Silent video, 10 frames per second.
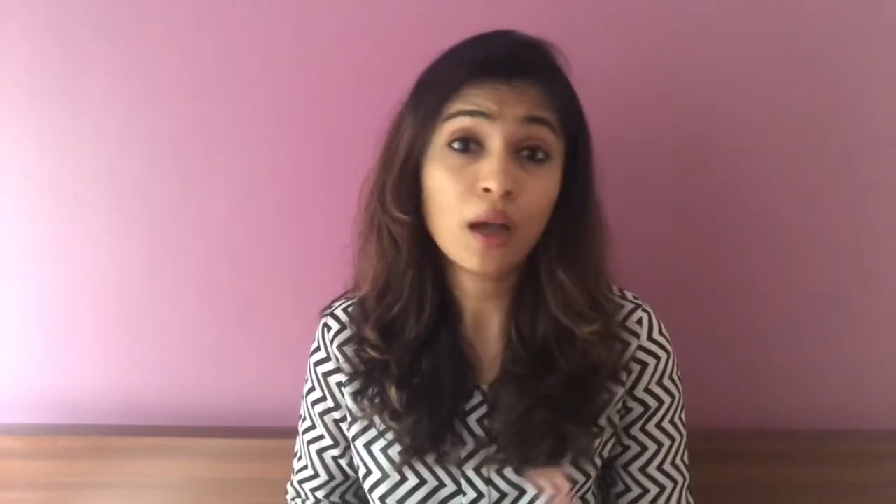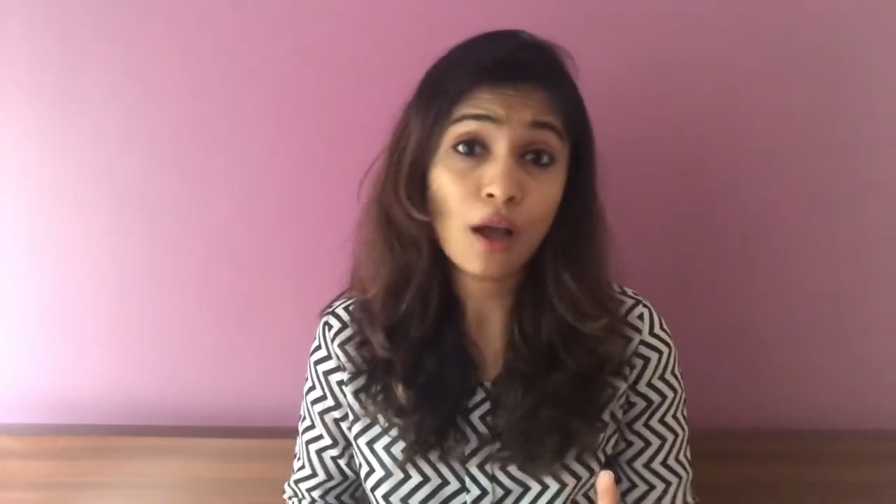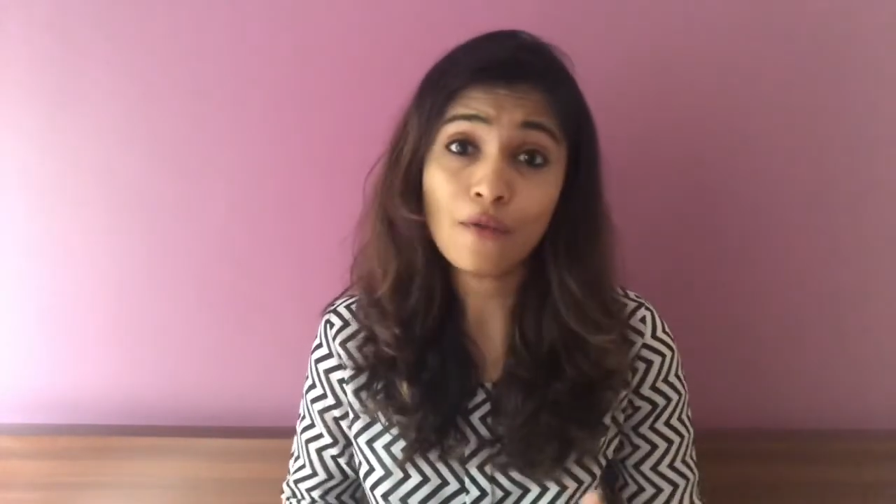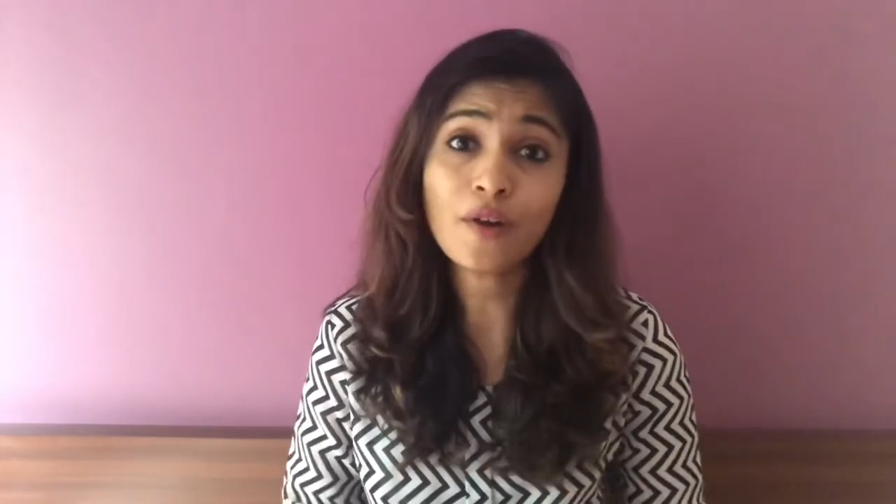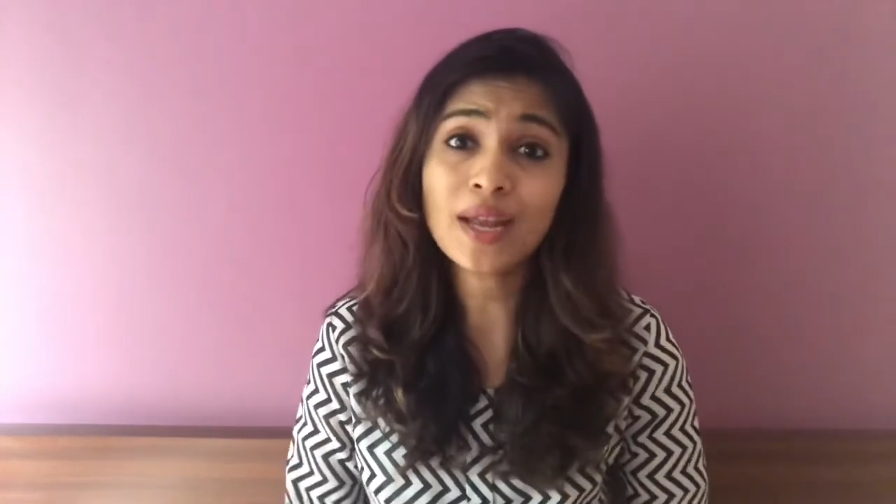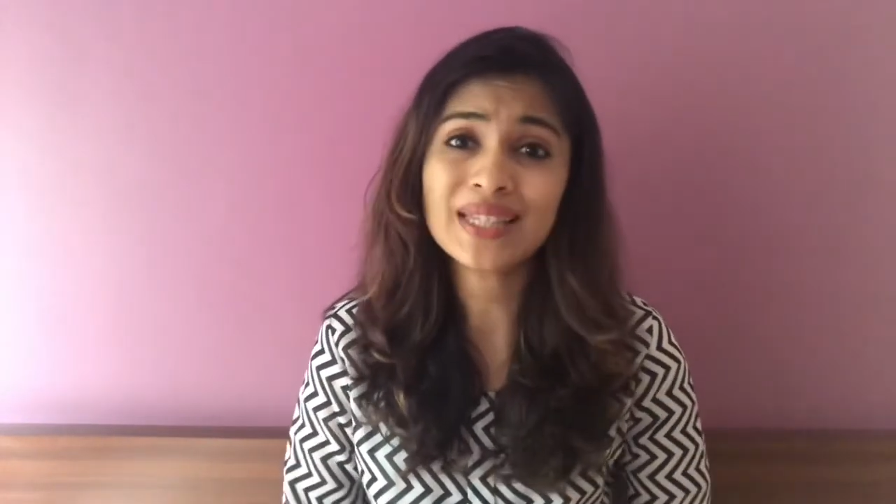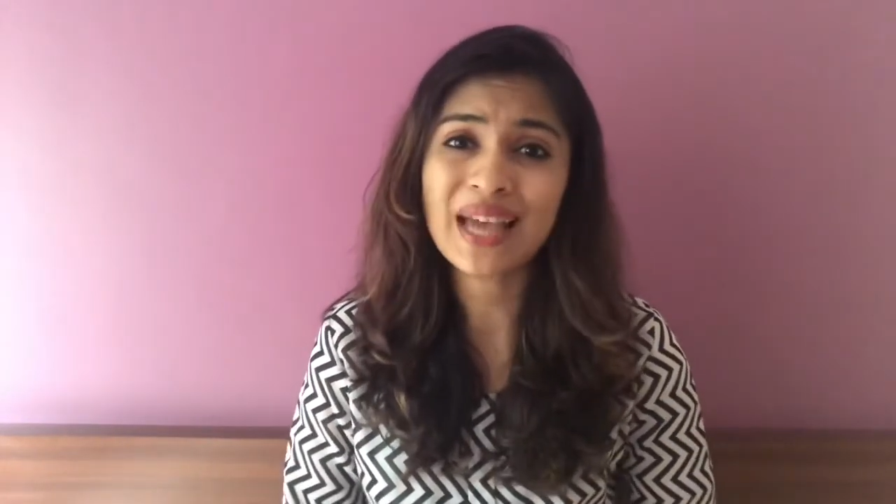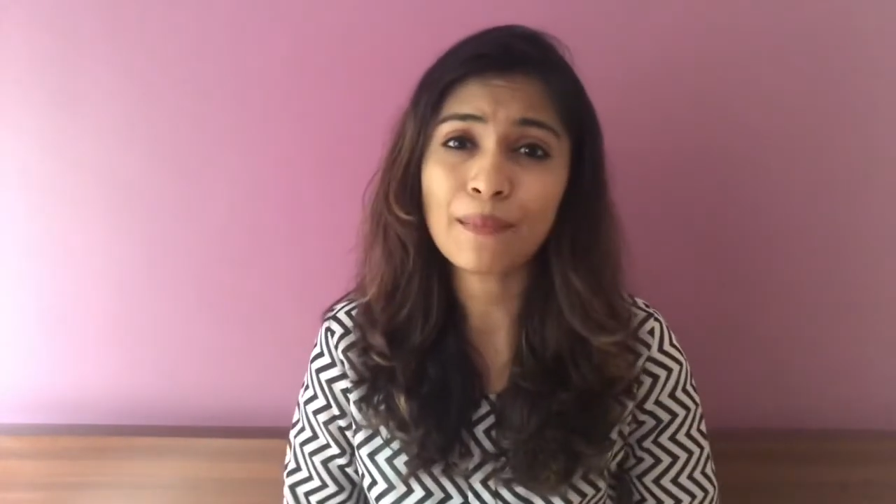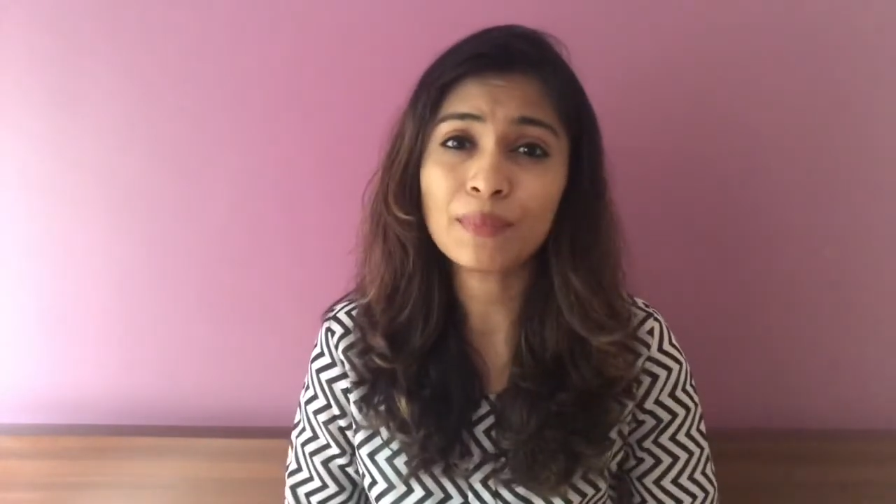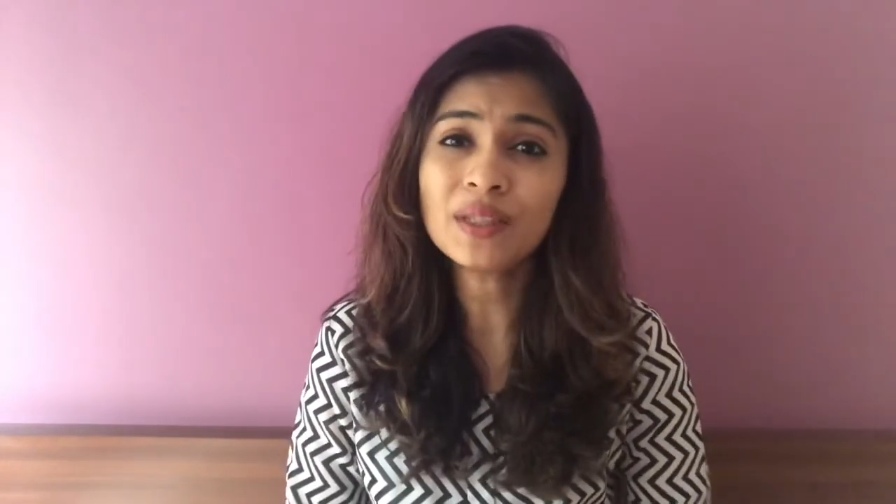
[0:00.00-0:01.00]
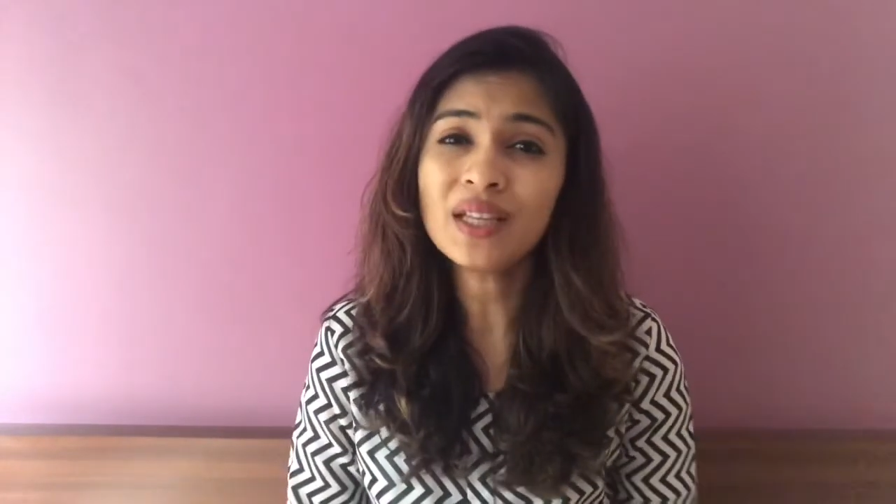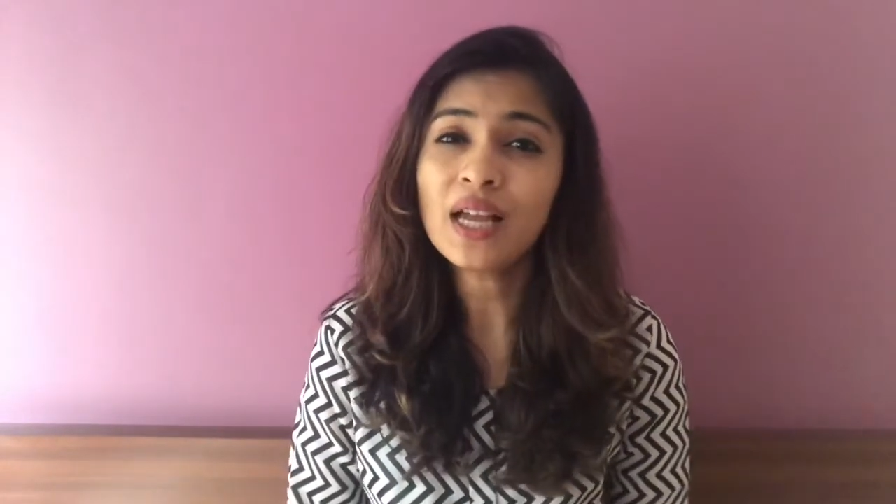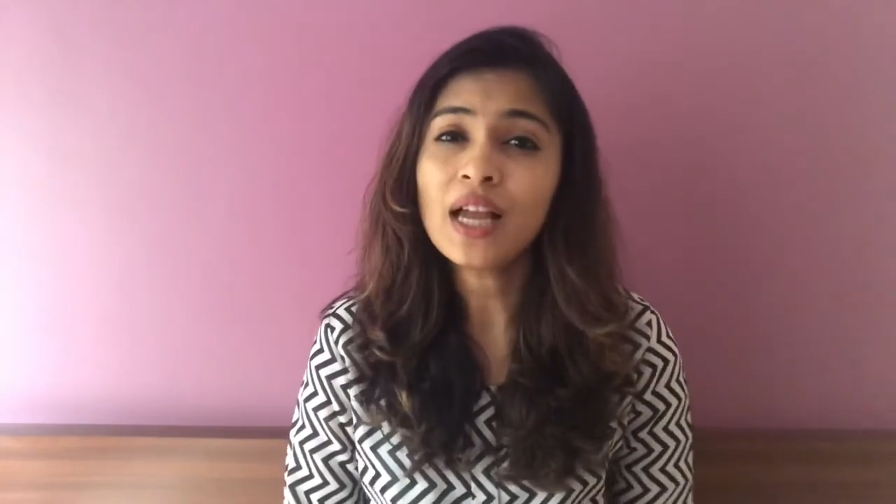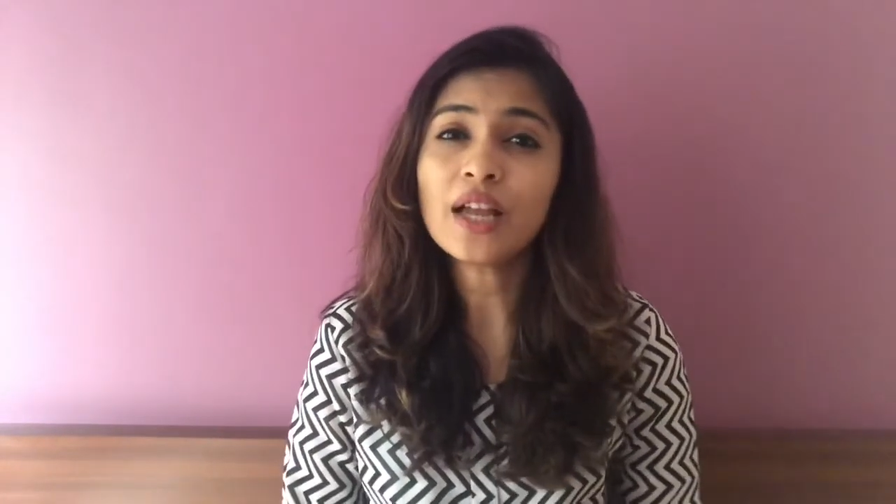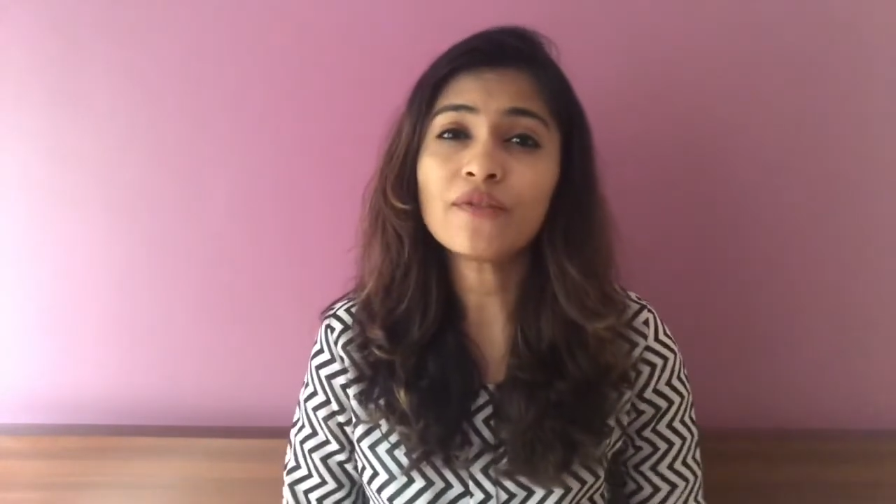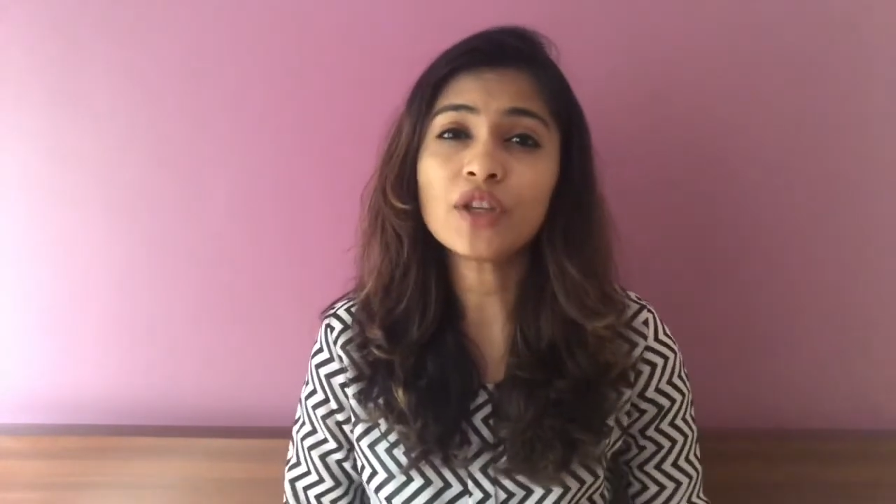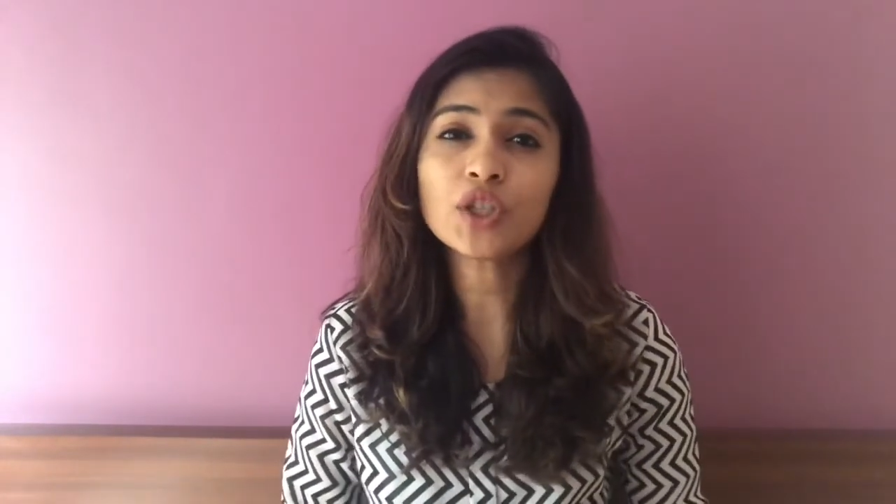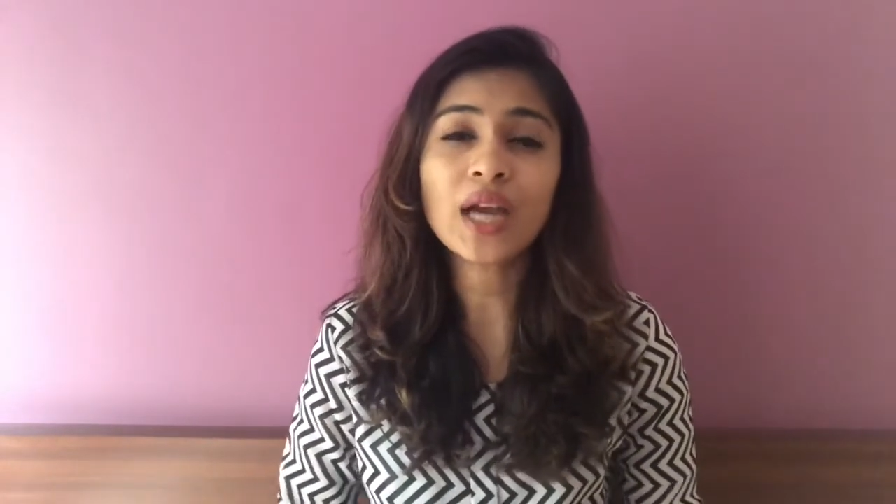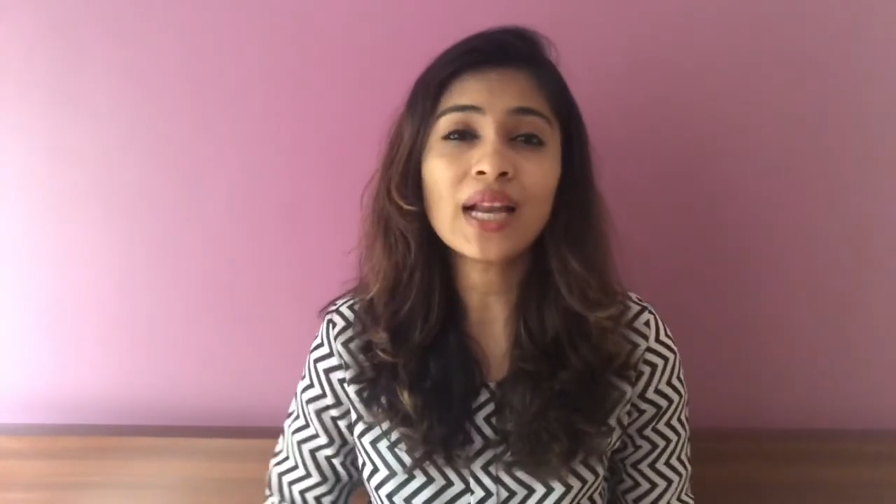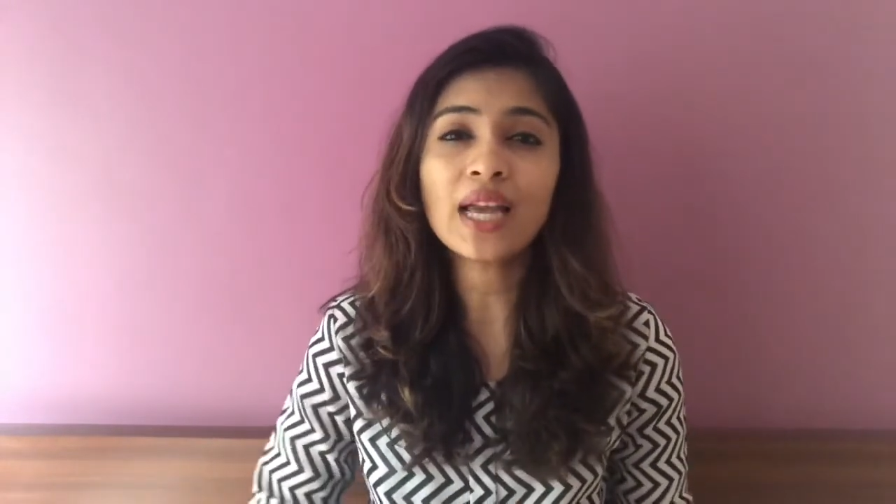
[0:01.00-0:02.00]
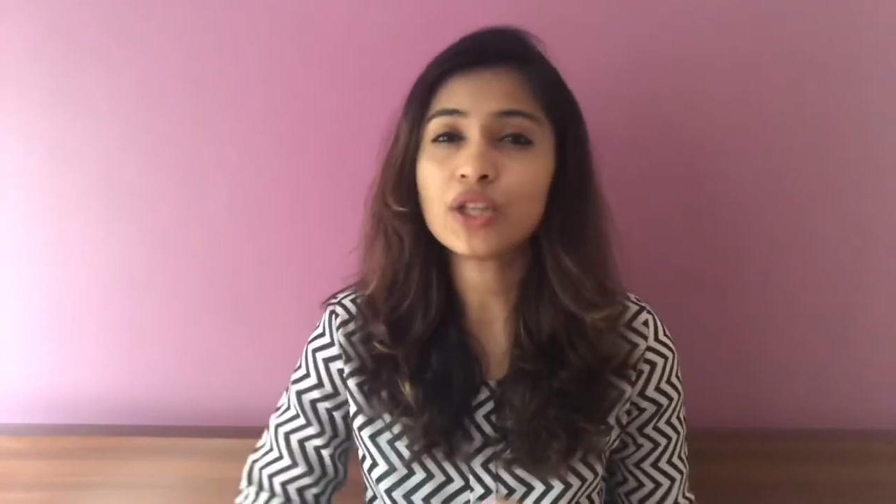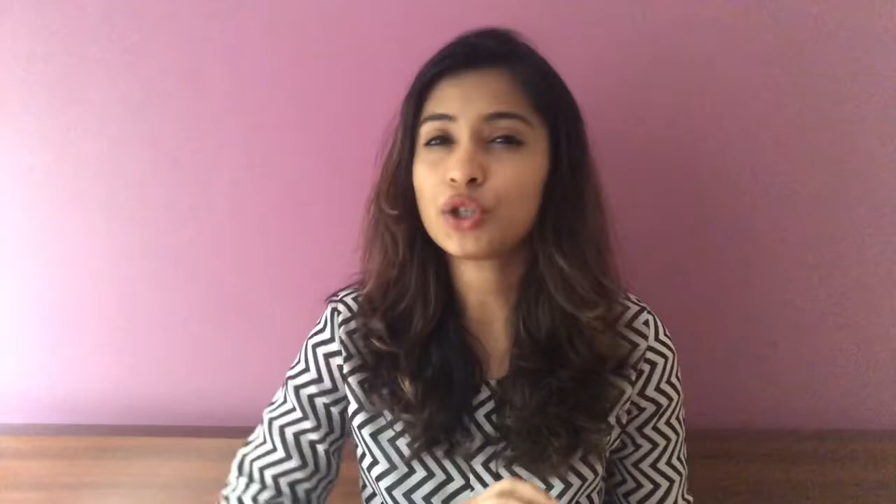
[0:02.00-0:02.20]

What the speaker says: For example, if the child had